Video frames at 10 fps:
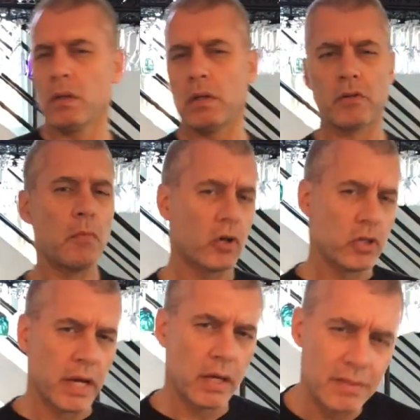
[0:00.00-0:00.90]
Dr. Mark
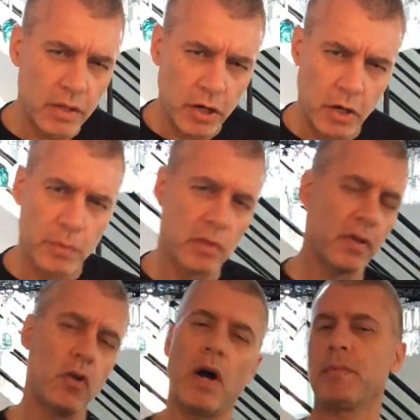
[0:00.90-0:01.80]
Changizi here with your
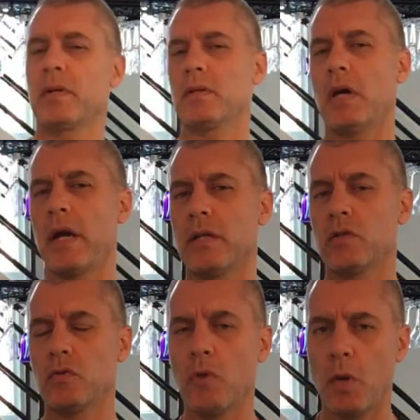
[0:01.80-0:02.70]
Veno Optic
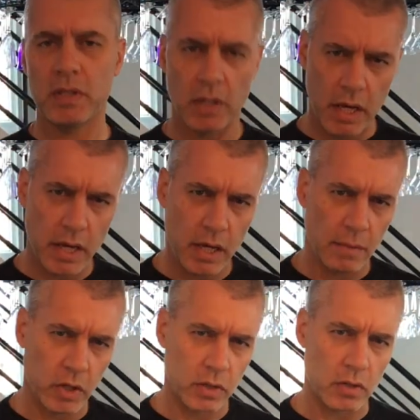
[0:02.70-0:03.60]
Science Moment. Today
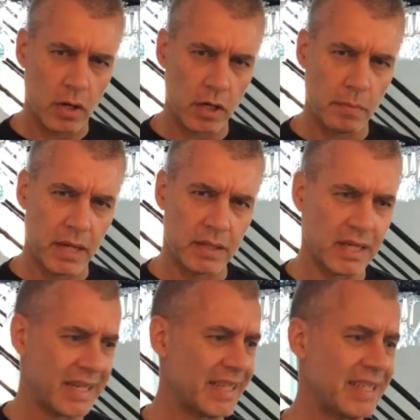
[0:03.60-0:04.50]
I'm going to talk about
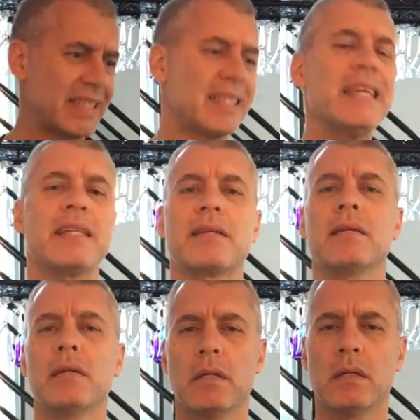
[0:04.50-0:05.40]
the conceit
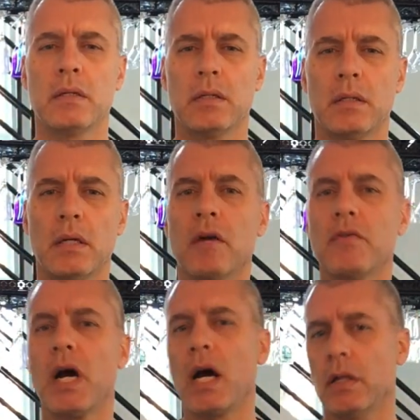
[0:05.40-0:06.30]
of
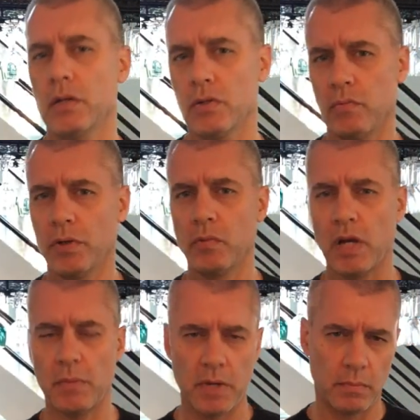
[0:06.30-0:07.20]
knowledge, and really what
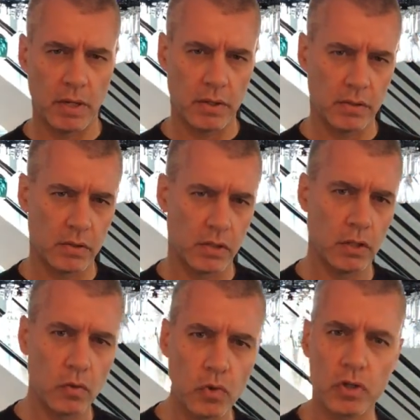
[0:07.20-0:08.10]
I mean by this is the
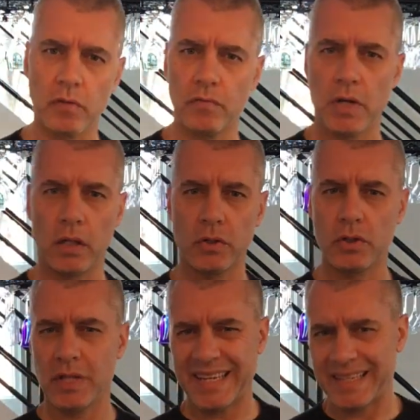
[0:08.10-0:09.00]
illusion of knowledge
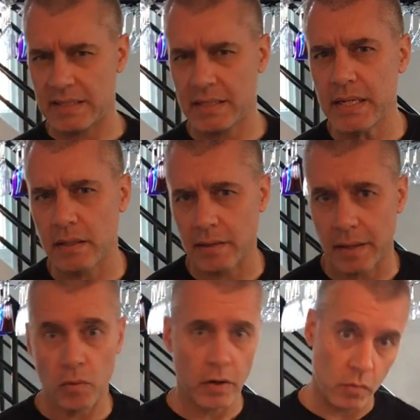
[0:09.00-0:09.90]
and the conceit
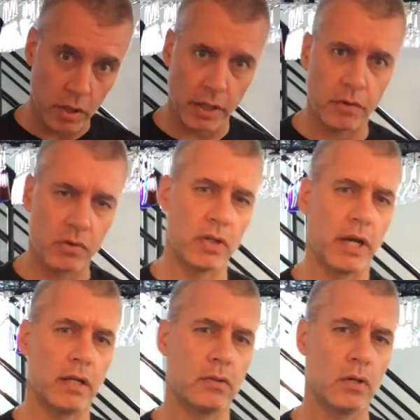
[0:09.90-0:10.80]
that one really
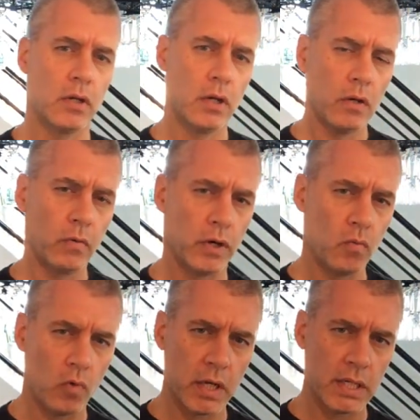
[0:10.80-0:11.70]
understands
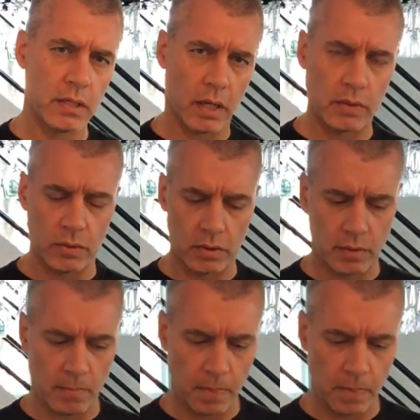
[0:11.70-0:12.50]
when one doesn't.